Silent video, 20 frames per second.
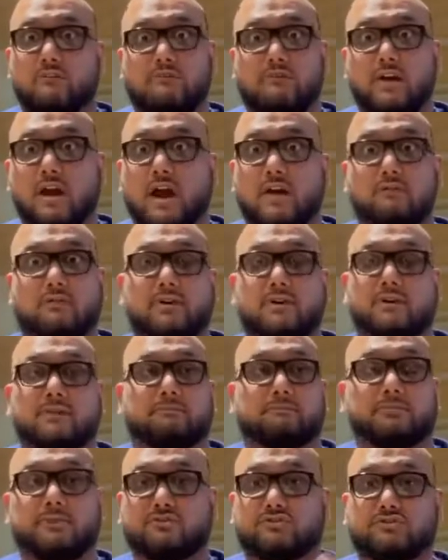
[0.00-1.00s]
our
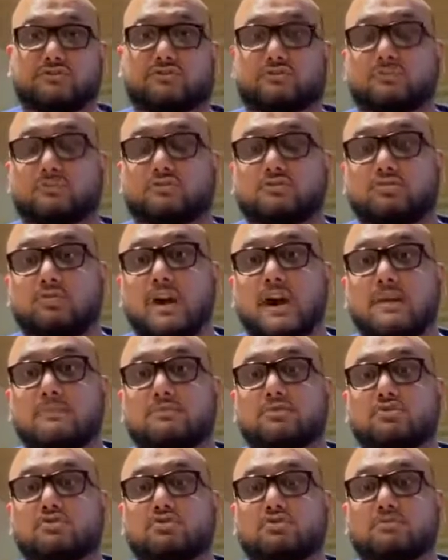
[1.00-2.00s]
patients
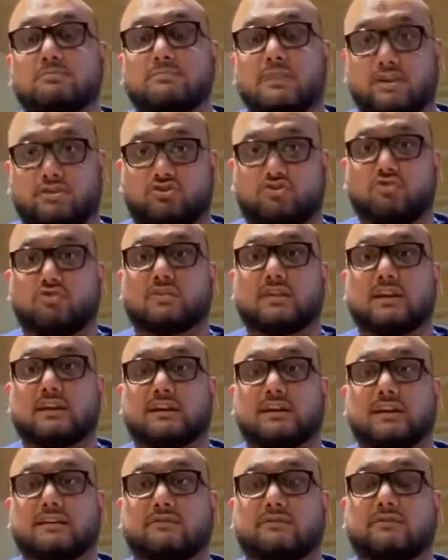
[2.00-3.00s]
prescribe, to make sure that
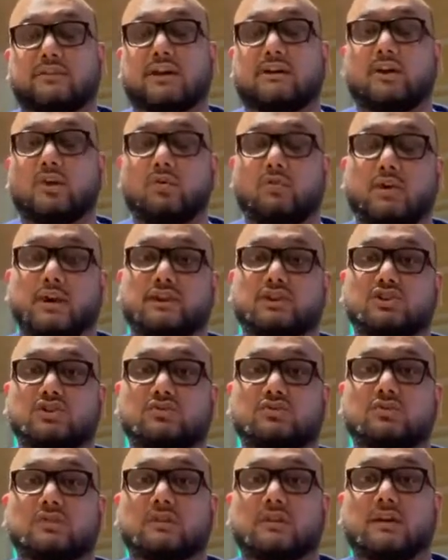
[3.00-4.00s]
if you're
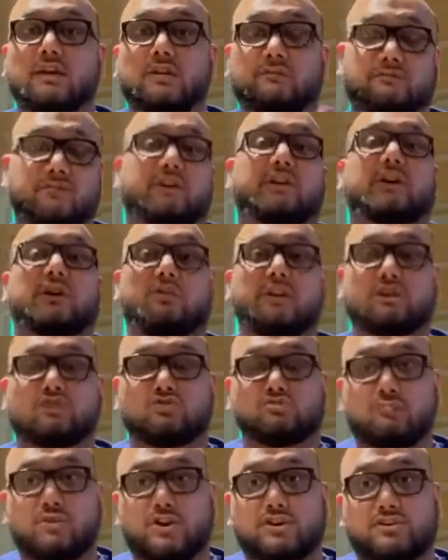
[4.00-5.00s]
required
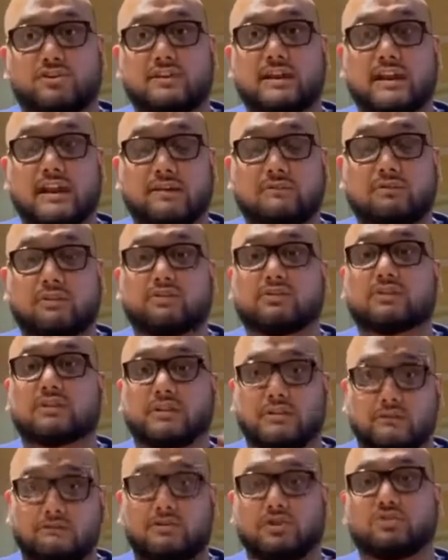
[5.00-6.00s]
to monitor the levels,
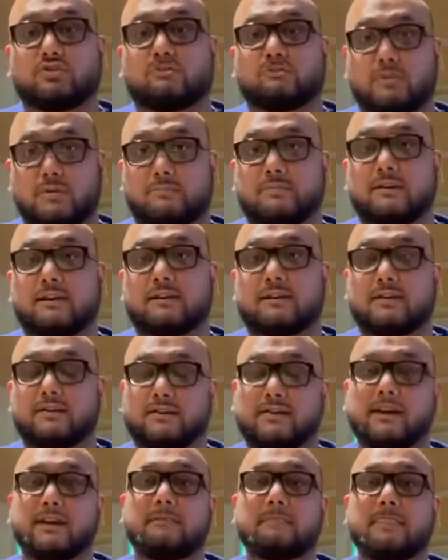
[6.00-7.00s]
we do it properly.
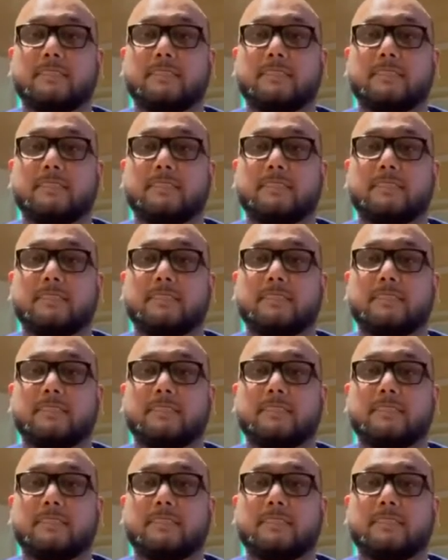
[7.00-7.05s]
Okay.